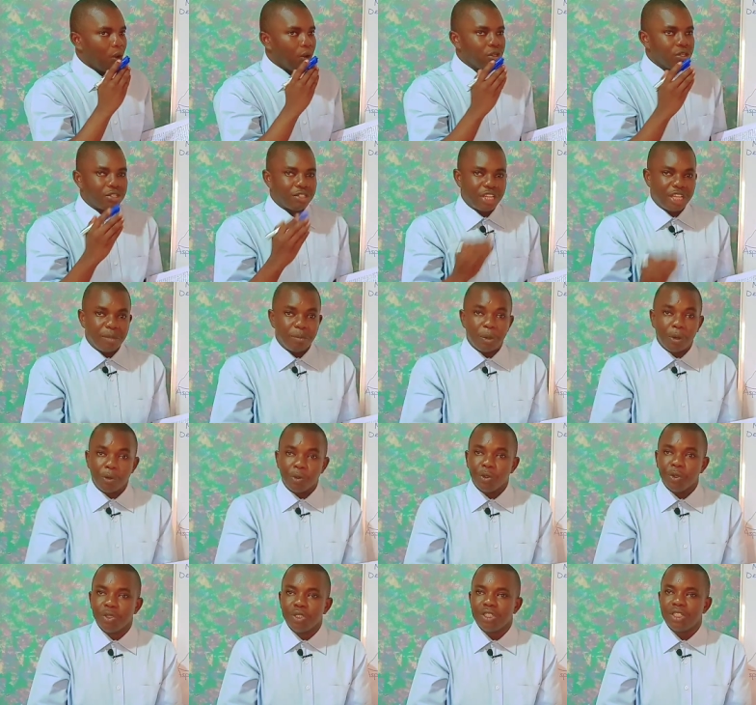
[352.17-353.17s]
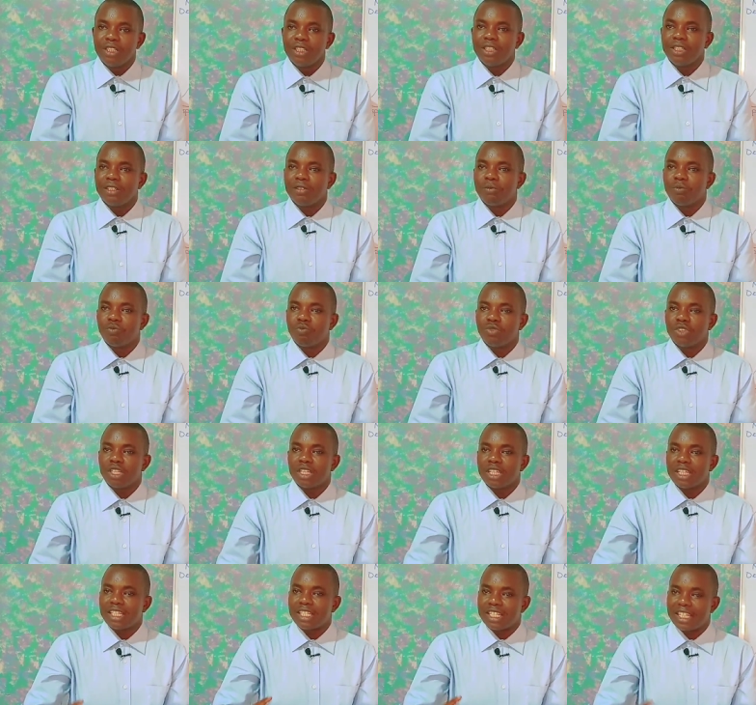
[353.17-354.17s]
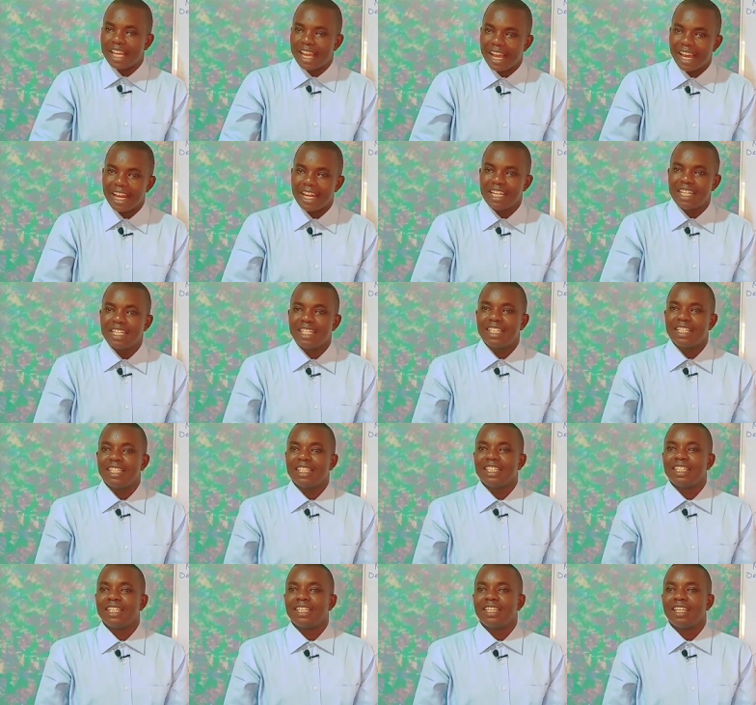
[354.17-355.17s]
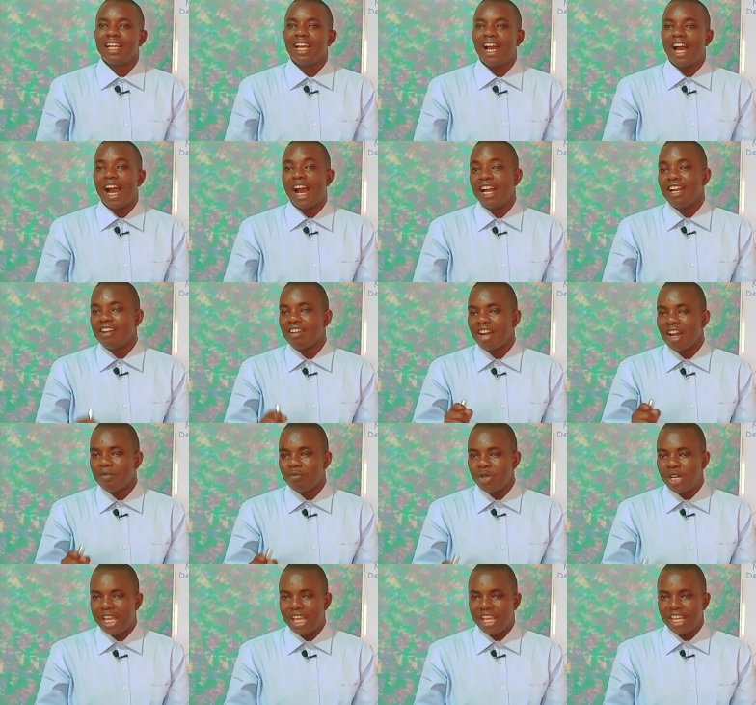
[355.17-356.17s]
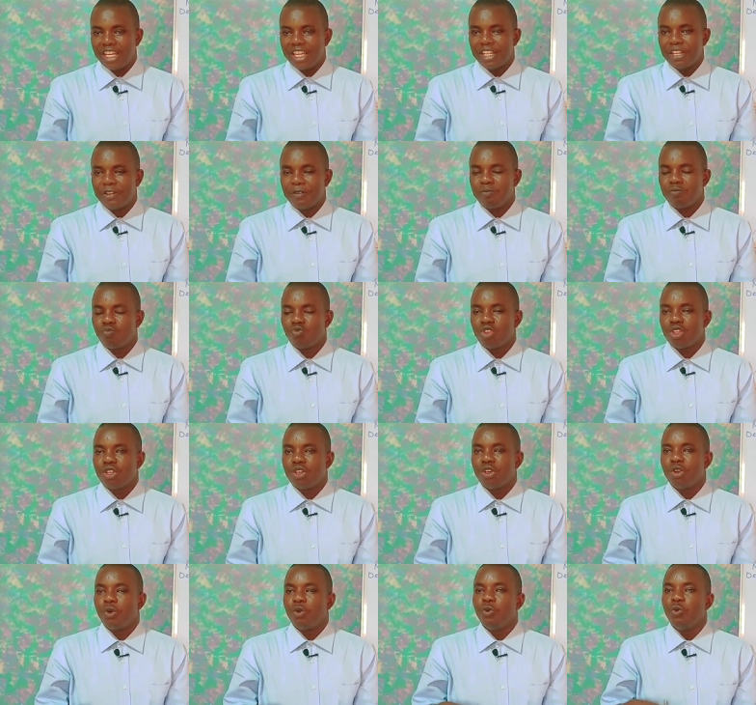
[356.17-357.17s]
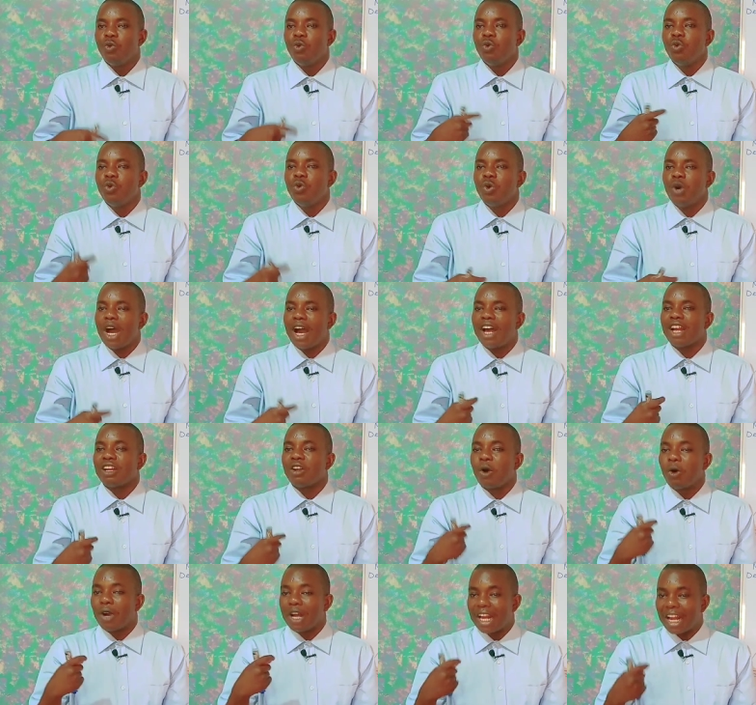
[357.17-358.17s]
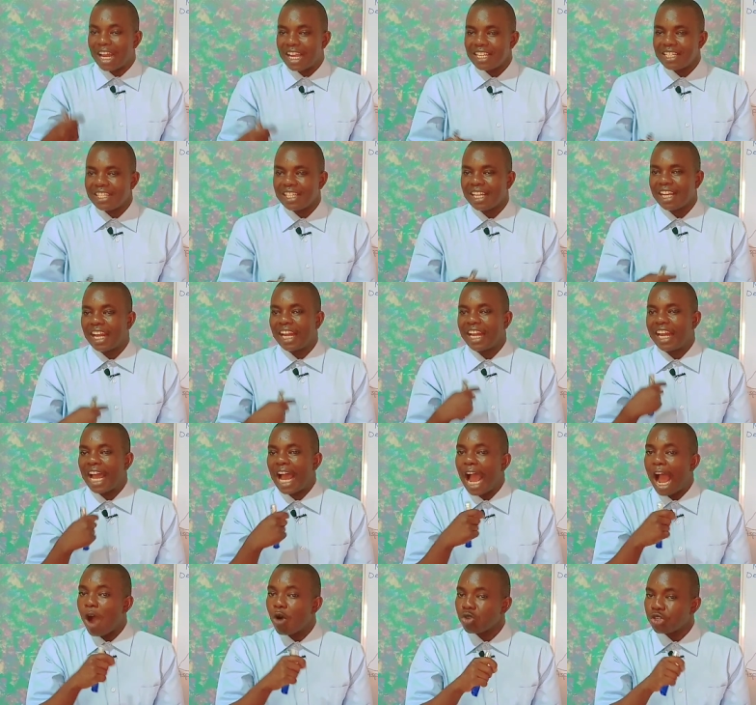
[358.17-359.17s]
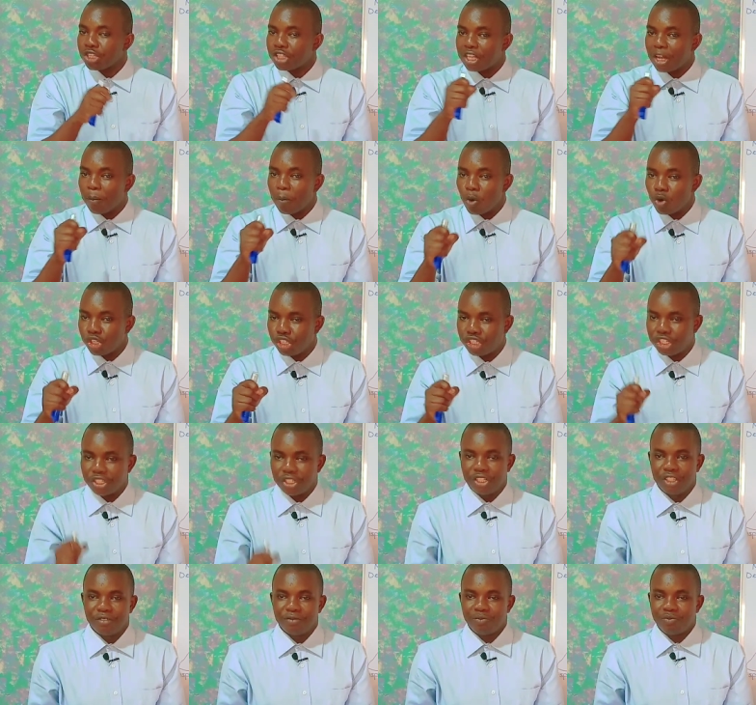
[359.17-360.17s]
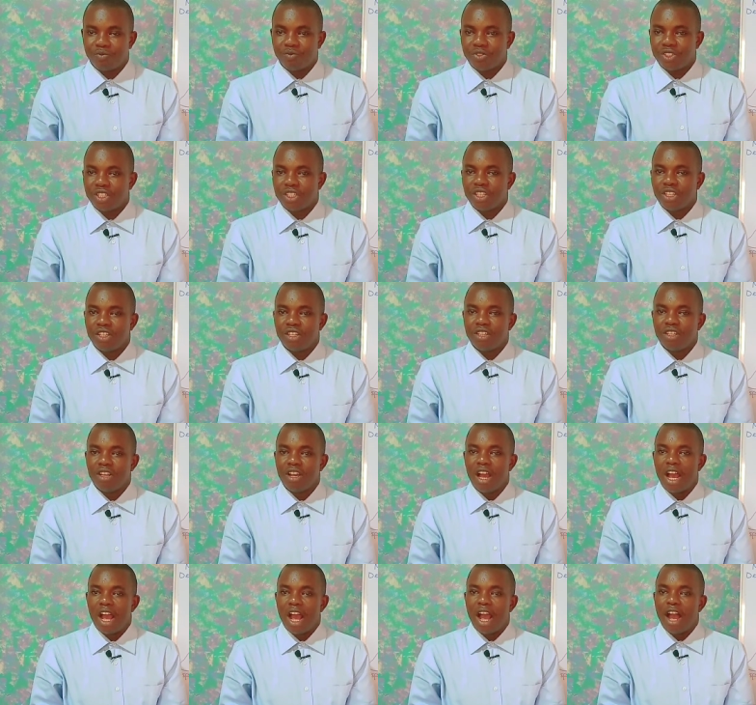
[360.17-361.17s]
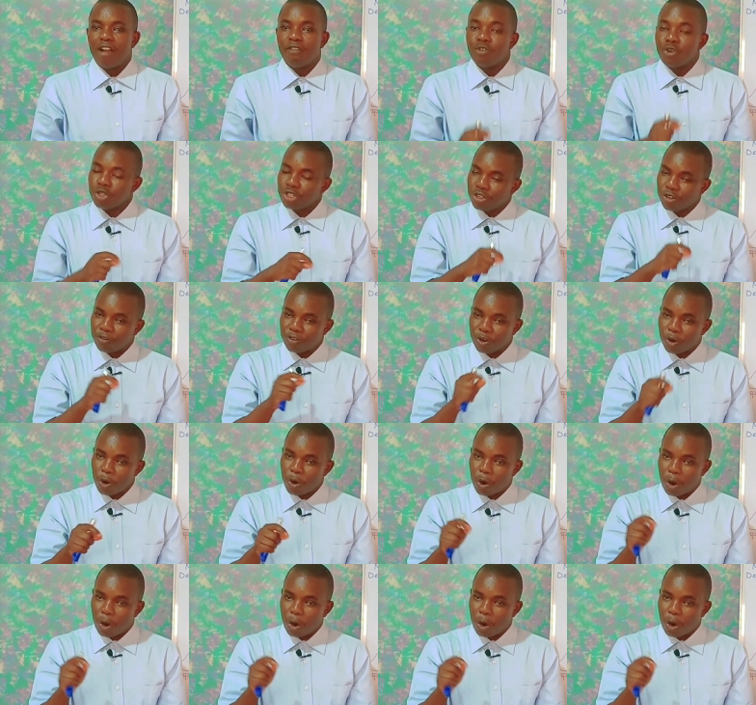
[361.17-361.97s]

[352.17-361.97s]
Seymour, Ted, and Ramdaye, who are organizing an ouster motion, a vote of no